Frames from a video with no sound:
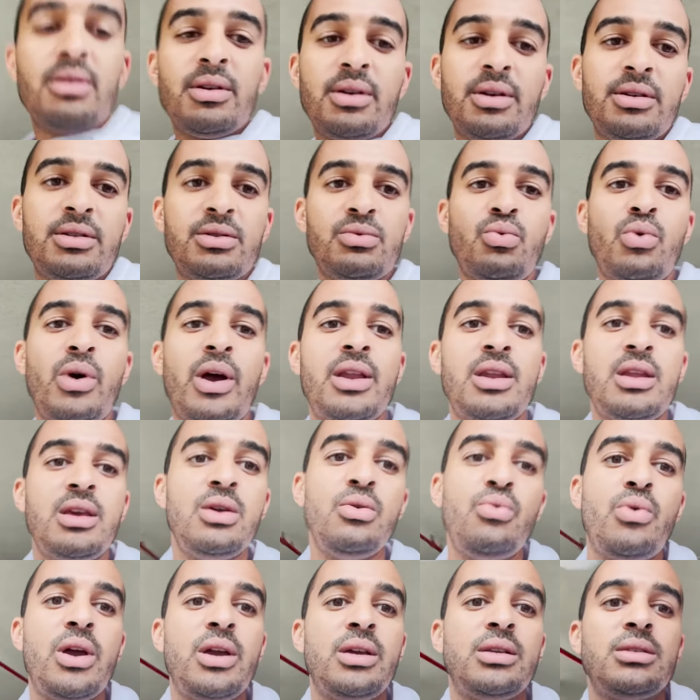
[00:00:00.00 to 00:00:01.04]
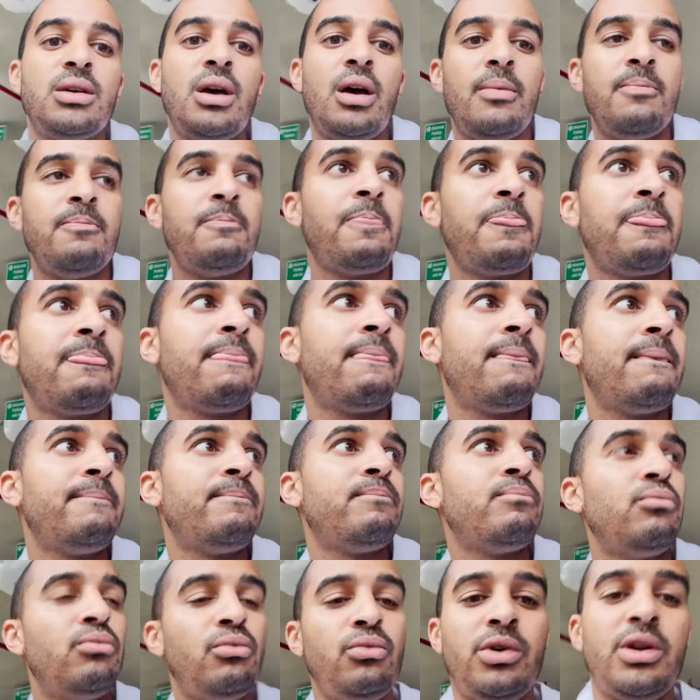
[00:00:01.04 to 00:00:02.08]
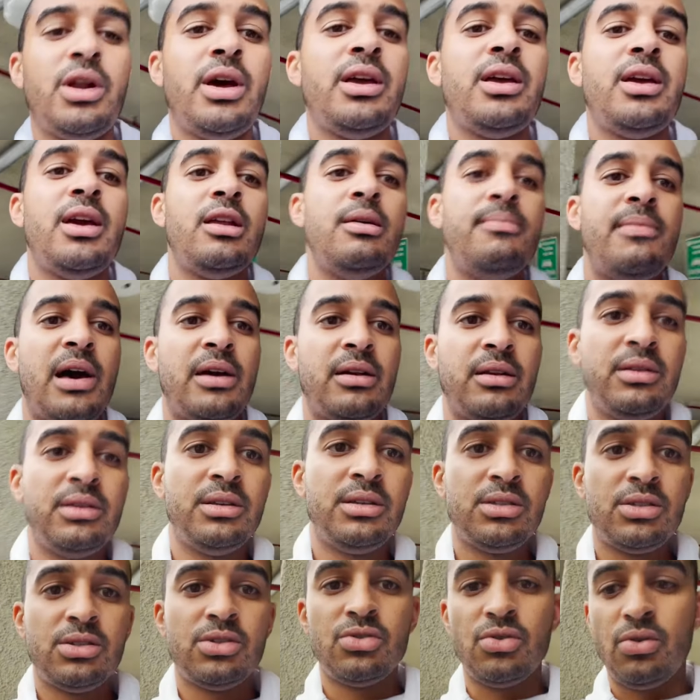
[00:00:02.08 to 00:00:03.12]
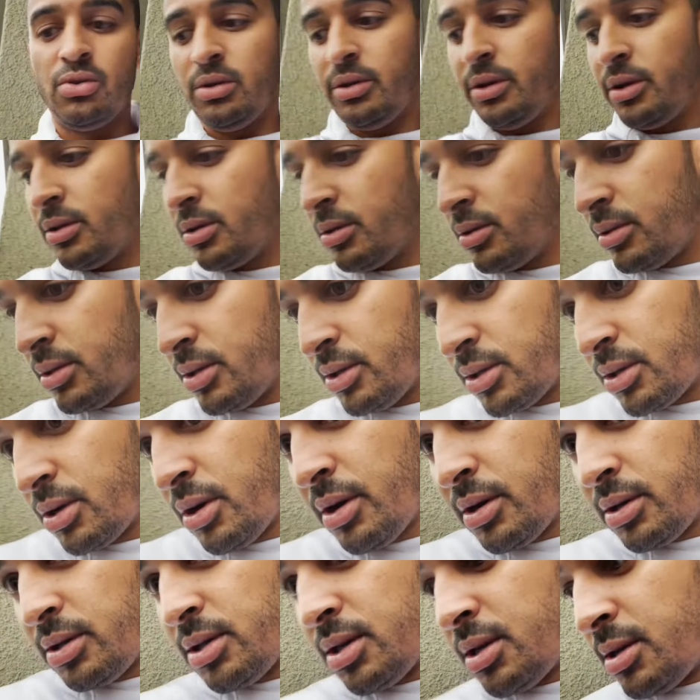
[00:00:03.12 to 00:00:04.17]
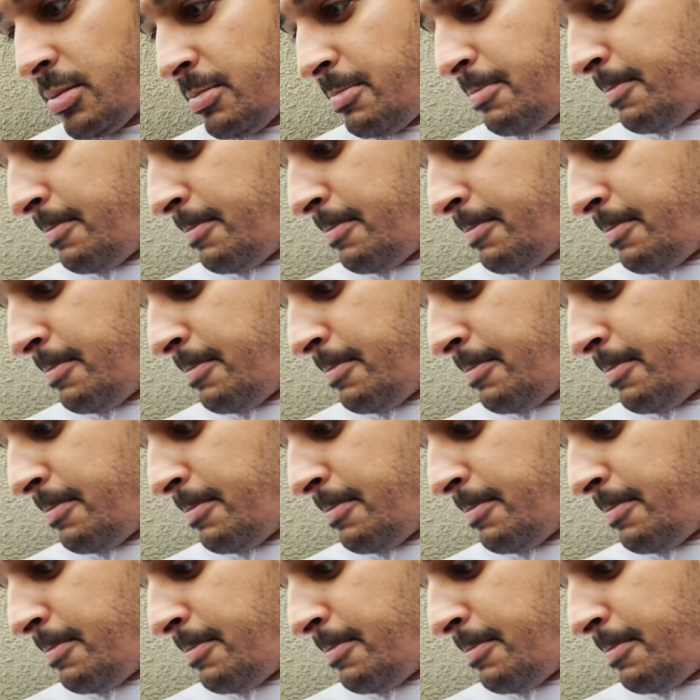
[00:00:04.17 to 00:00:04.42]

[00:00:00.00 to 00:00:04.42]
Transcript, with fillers: is when he wakes up, when I get him out of this stroller, this car seat.